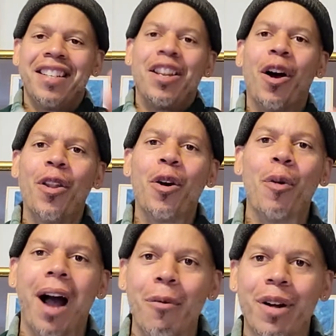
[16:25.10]
Y'all know
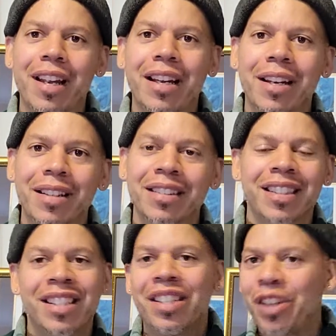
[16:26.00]
why we're here.
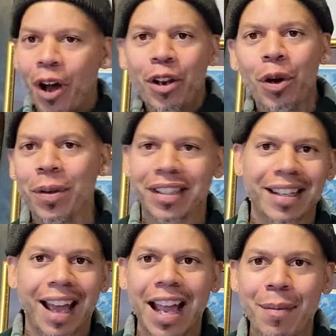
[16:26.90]
Y'all know what the
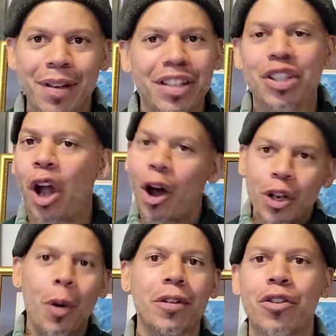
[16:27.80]
game is. Y'all know
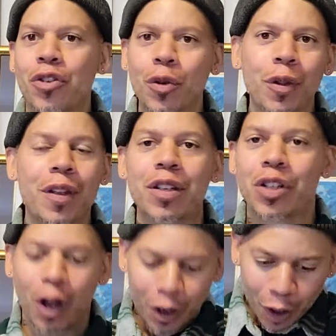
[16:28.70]
what the truth is.
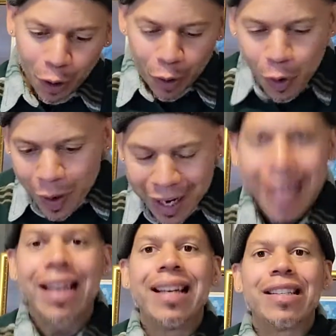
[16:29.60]
Y'all know who we
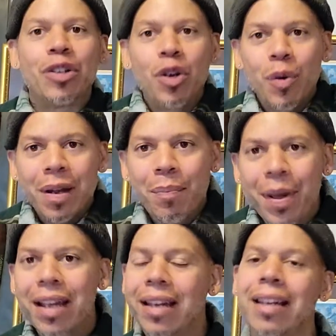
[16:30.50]
is and who we
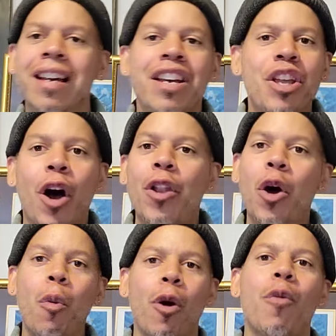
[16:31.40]
be. Y'all know
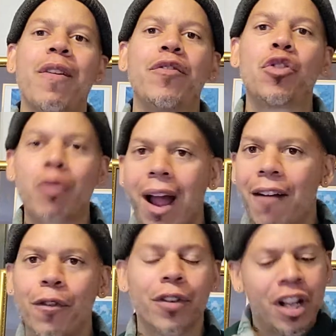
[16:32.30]
where we've
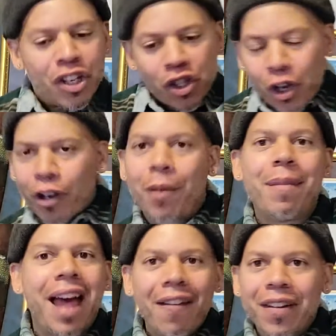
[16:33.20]
traveled,
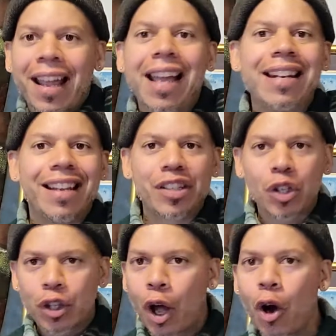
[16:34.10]
circumnavigating this
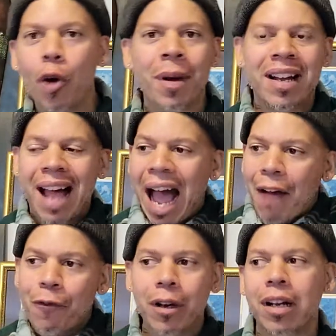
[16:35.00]
globe.
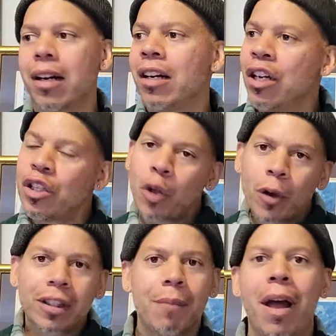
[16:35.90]
Africa,
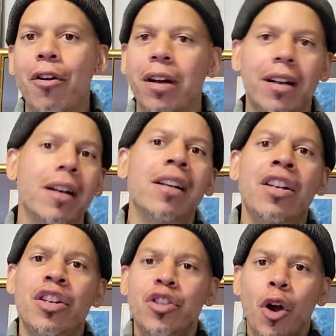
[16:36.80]
North America,
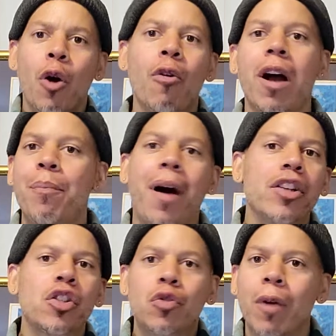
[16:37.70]
Europe,
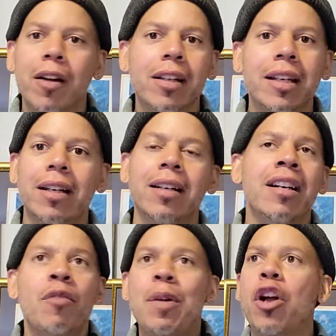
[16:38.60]
Australia.
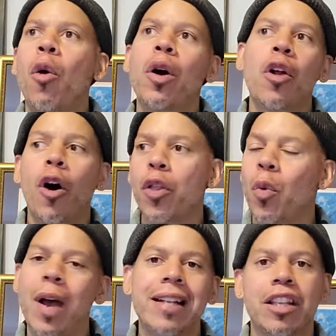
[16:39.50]
We going all the
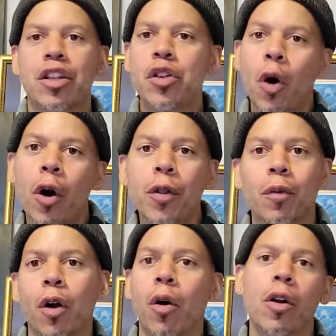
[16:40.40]
way to the north. We're
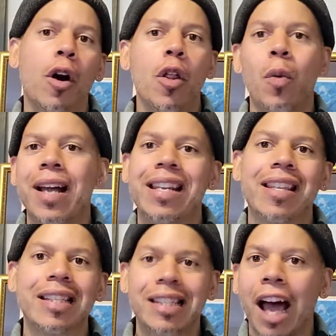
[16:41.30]
going all the way to the
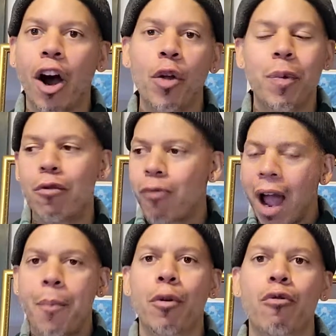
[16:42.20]
south. We
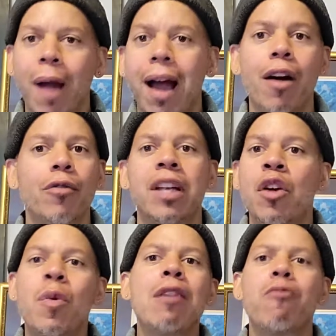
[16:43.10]
wrap around,
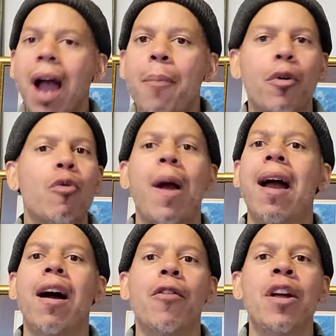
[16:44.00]
we wrap
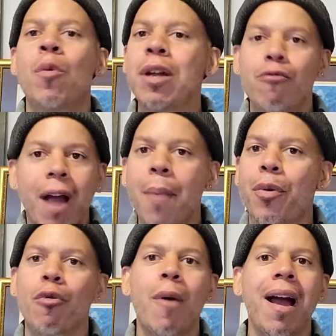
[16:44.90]
around, we wrap
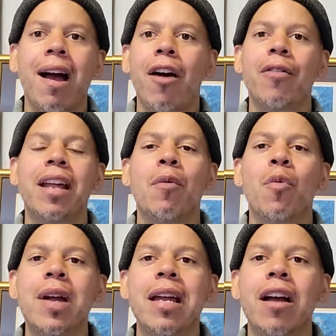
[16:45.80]
around, and
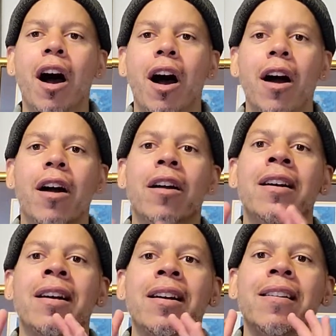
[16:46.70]
we are
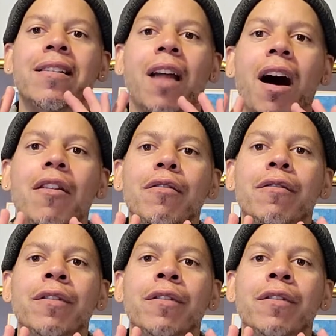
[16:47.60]
love.